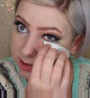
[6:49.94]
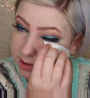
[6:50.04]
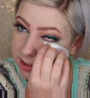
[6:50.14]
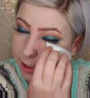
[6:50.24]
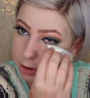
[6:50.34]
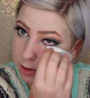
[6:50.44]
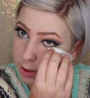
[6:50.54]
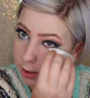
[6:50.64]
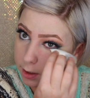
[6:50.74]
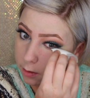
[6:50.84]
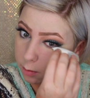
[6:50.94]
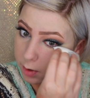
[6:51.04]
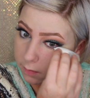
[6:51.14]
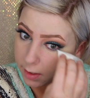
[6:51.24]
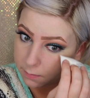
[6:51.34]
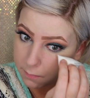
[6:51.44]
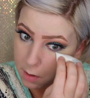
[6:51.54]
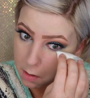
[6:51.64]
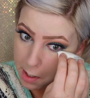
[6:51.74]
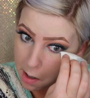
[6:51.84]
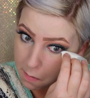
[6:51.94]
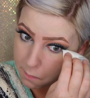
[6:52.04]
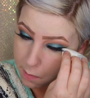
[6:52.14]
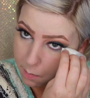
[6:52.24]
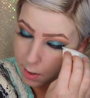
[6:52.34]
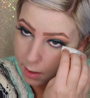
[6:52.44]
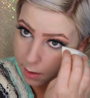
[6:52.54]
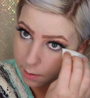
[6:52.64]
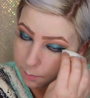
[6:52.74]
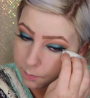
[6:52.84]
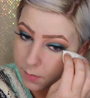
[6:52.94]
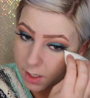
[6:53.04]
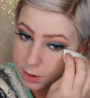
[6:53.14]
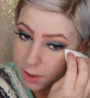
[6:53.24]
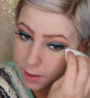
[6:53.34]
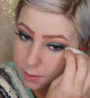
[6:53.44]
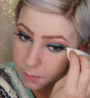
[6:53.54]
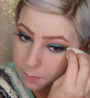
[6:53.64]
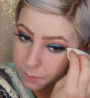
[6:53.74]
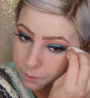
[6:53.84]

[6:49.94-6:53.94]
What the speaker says: This is actually a little bit of like fallout from my eyeshadow,